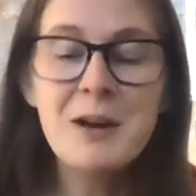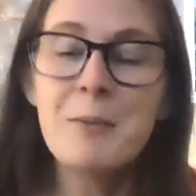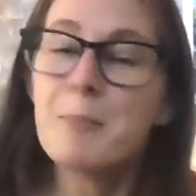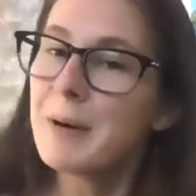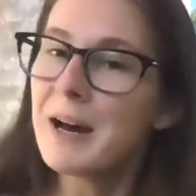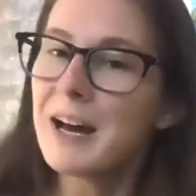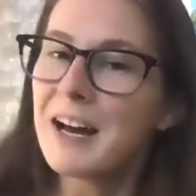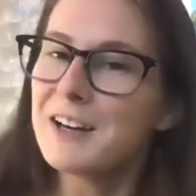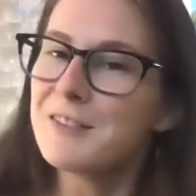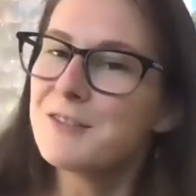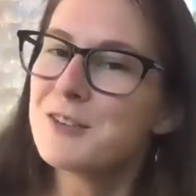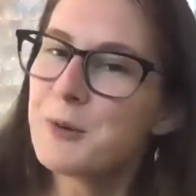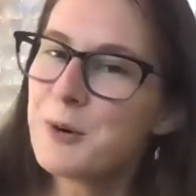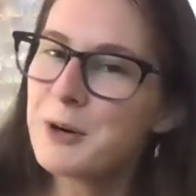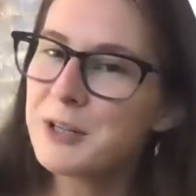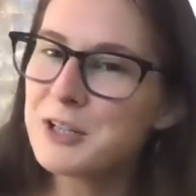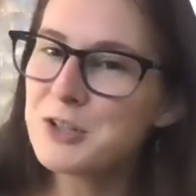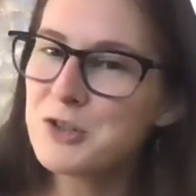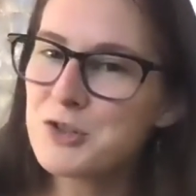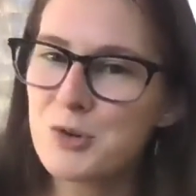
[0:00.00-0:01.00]
But if you
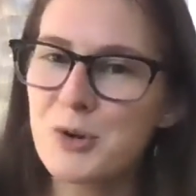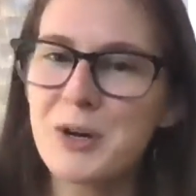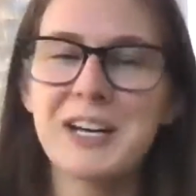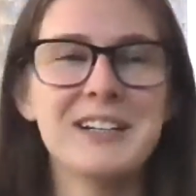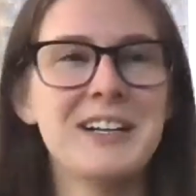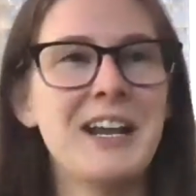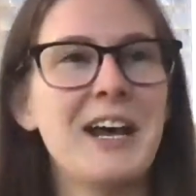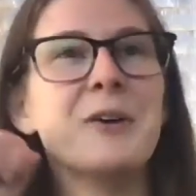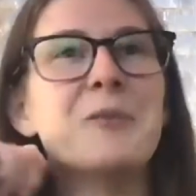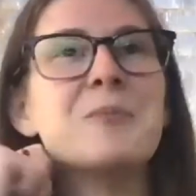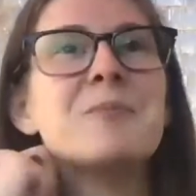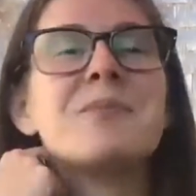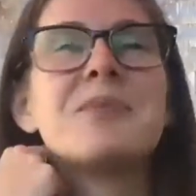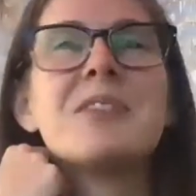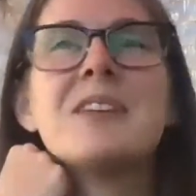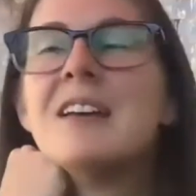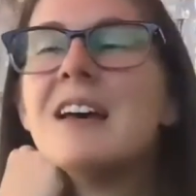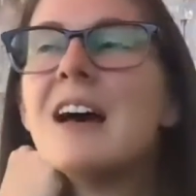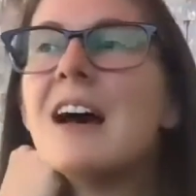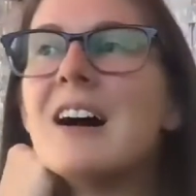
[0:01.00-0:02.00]
want to enjoy it now,
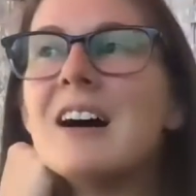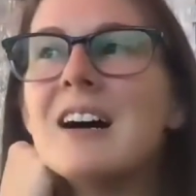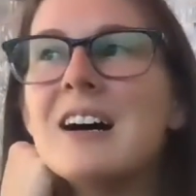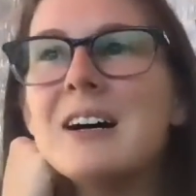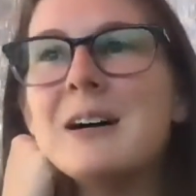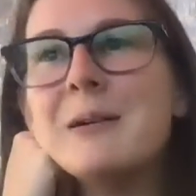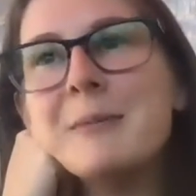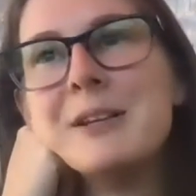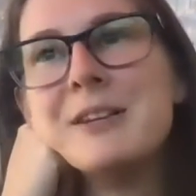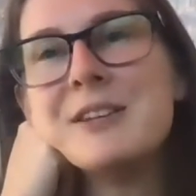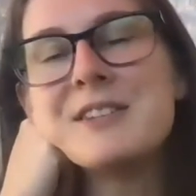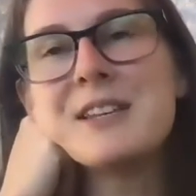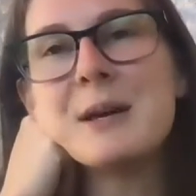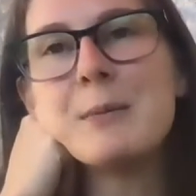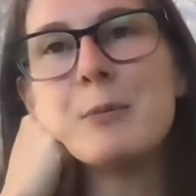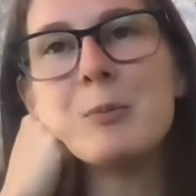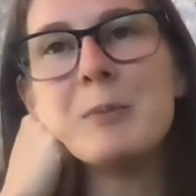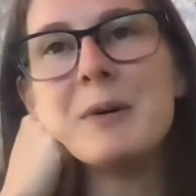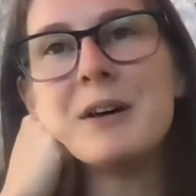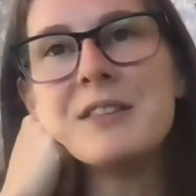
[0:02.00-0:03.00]
in the
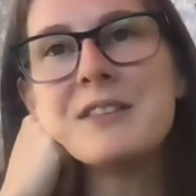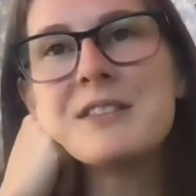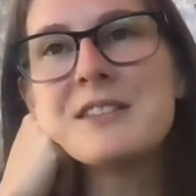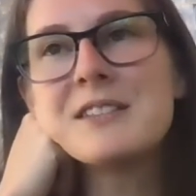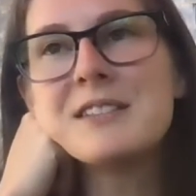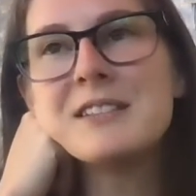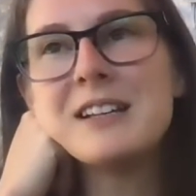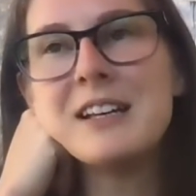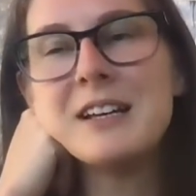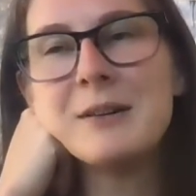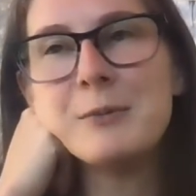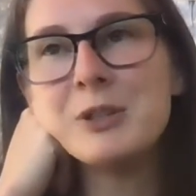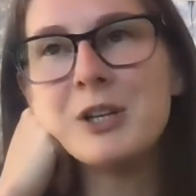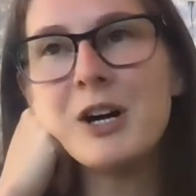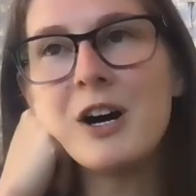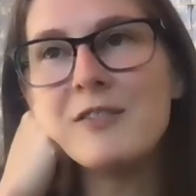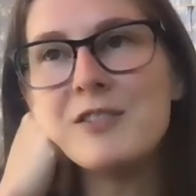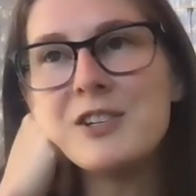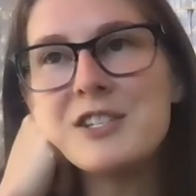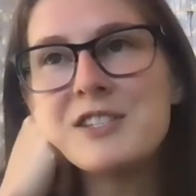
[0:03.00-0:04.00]
summer months, it would
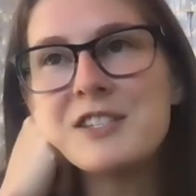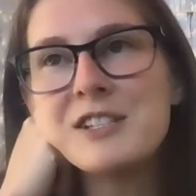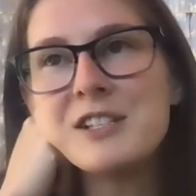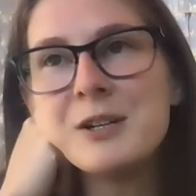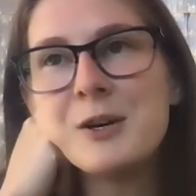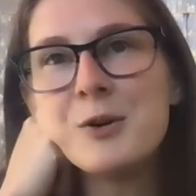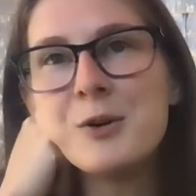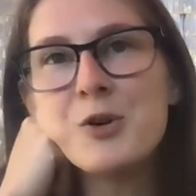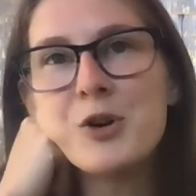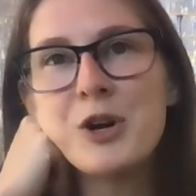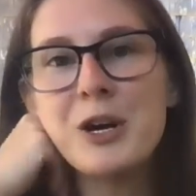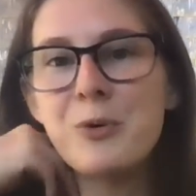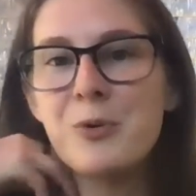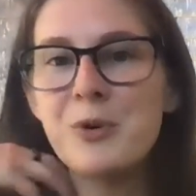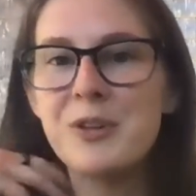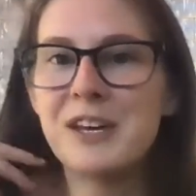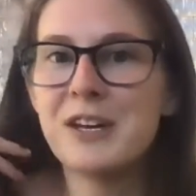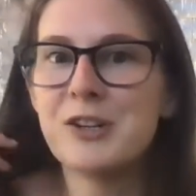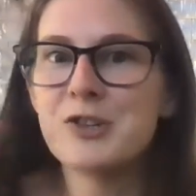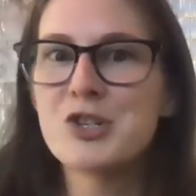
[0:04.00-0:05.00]
obviously go great
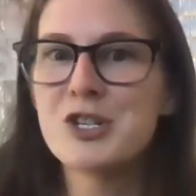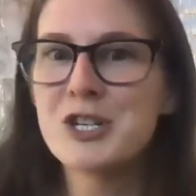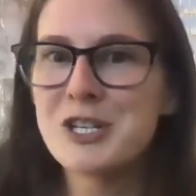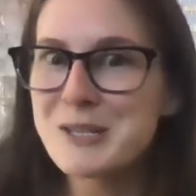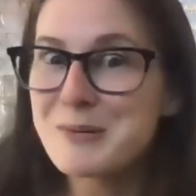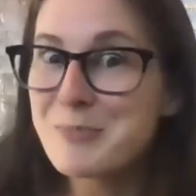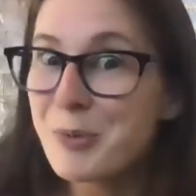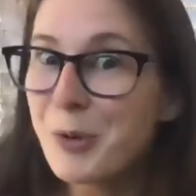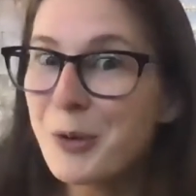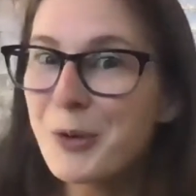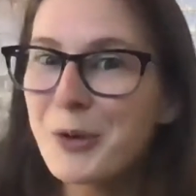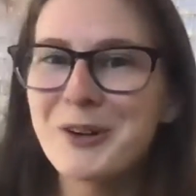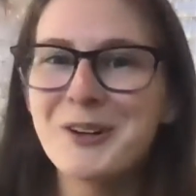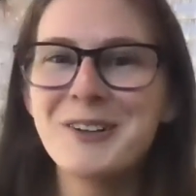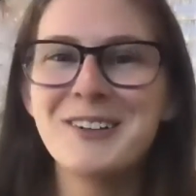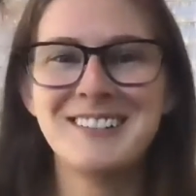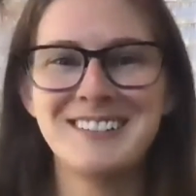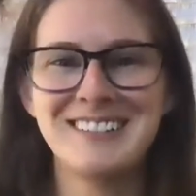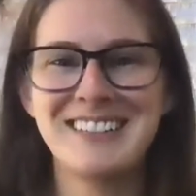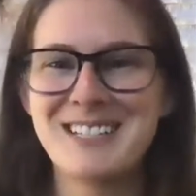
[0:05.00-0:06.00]
with a cheese
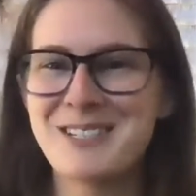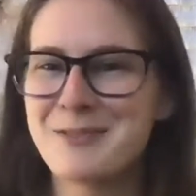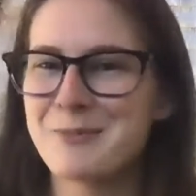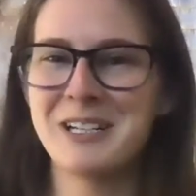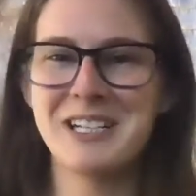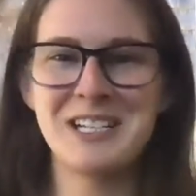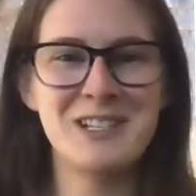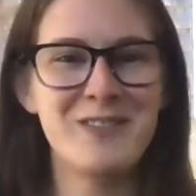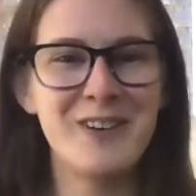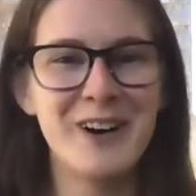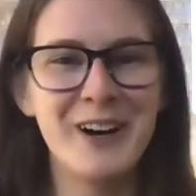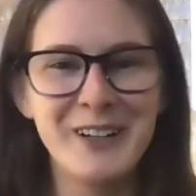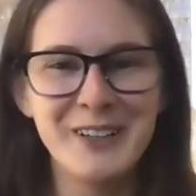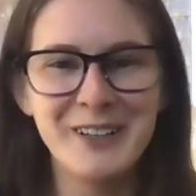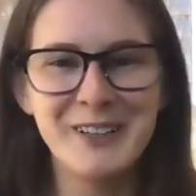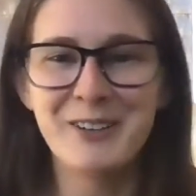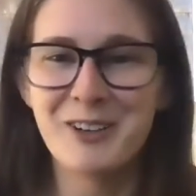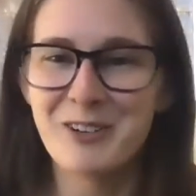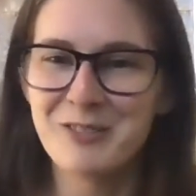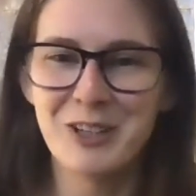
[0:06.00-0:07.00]
board, because what is
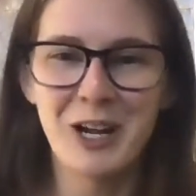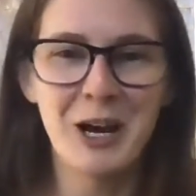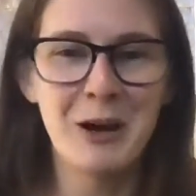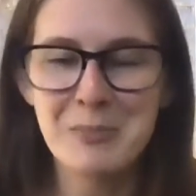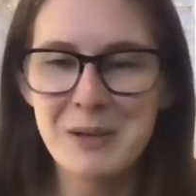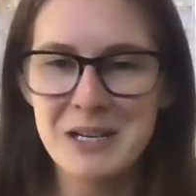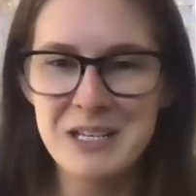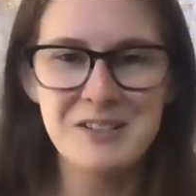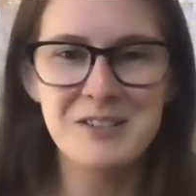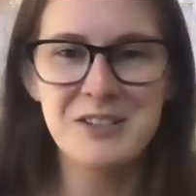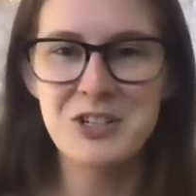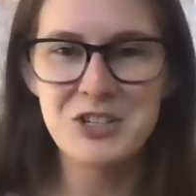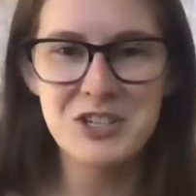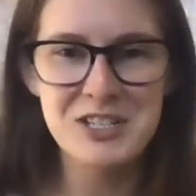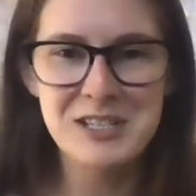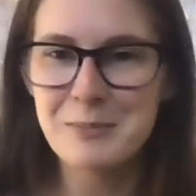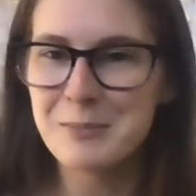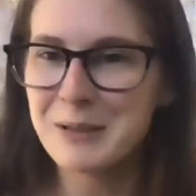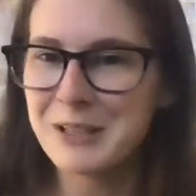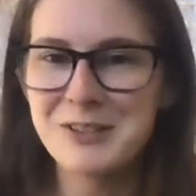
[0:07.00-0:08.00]
fondue if not basically
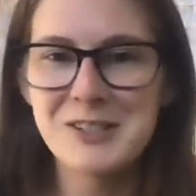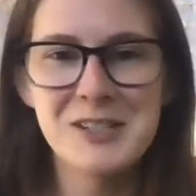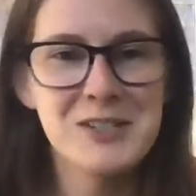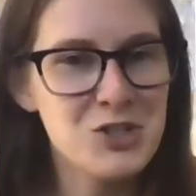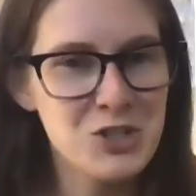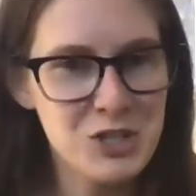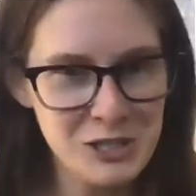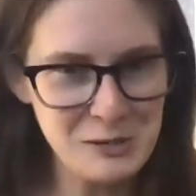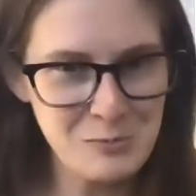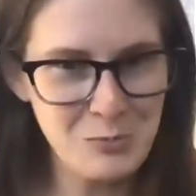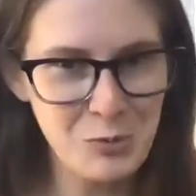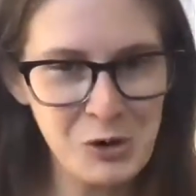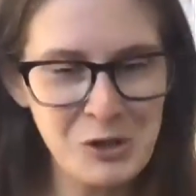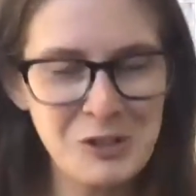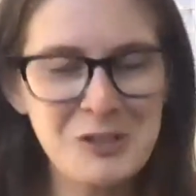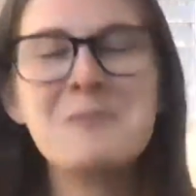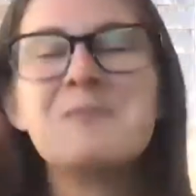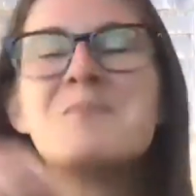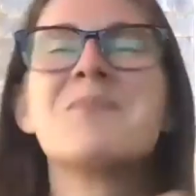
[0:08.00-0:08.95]
just a melted cheese board?